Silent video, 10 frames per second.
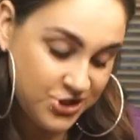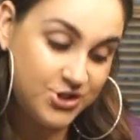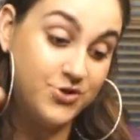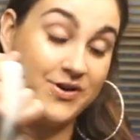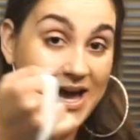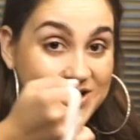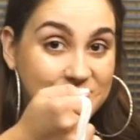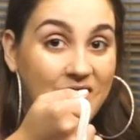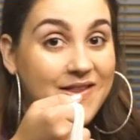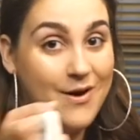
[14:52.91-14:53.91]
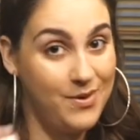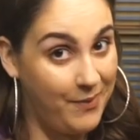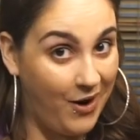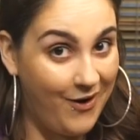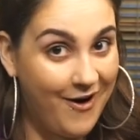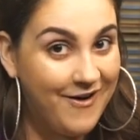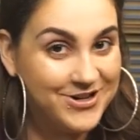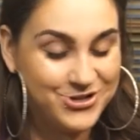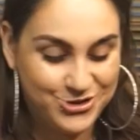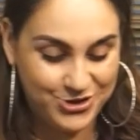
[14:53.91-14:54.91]
So you guys saw that we bought
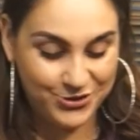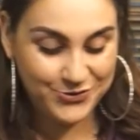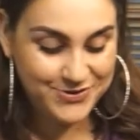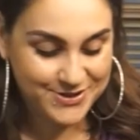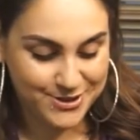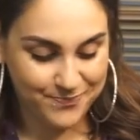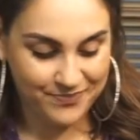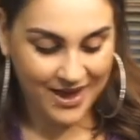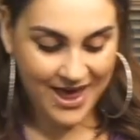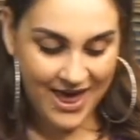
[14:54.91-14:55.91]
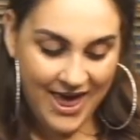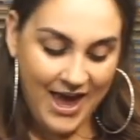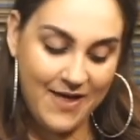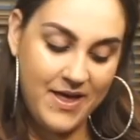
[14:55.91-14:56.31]
orange juice.